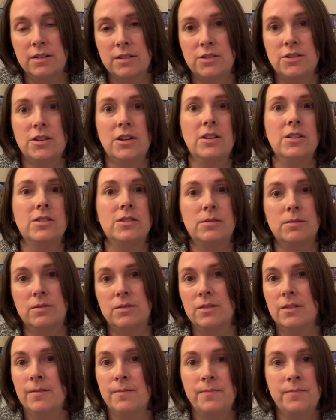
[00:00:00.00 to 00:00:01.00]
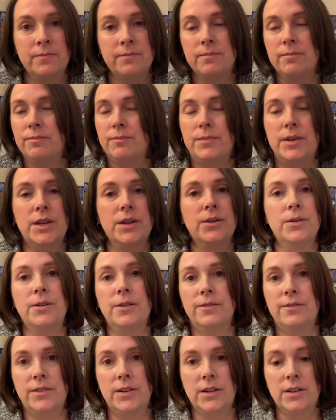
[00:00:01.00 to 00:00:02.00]
just
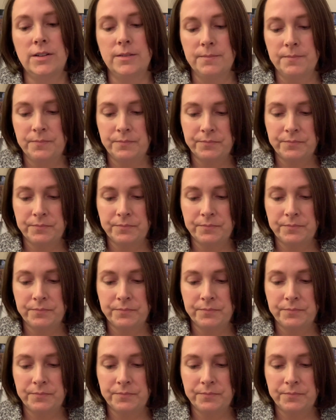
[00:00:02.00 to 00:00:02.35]
beautiful.